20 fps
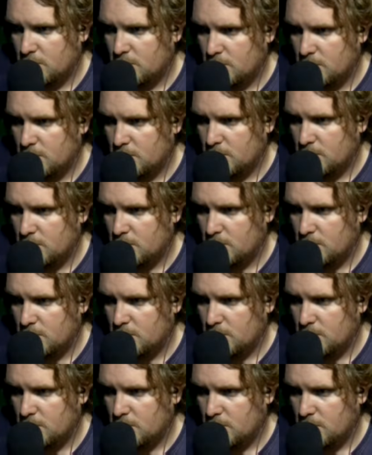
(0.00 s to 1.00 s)

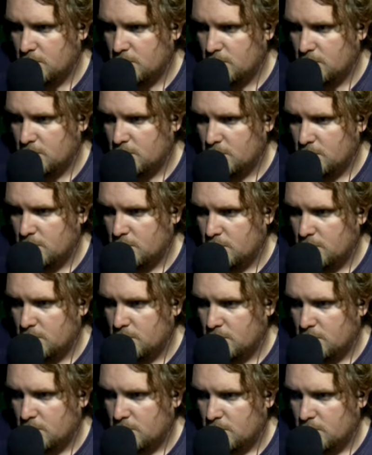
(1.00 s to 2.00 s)

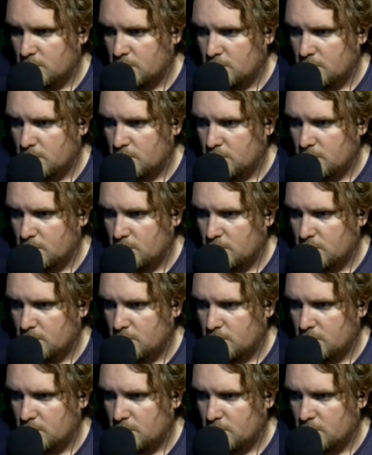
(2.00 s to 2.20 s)
Nobody speaks.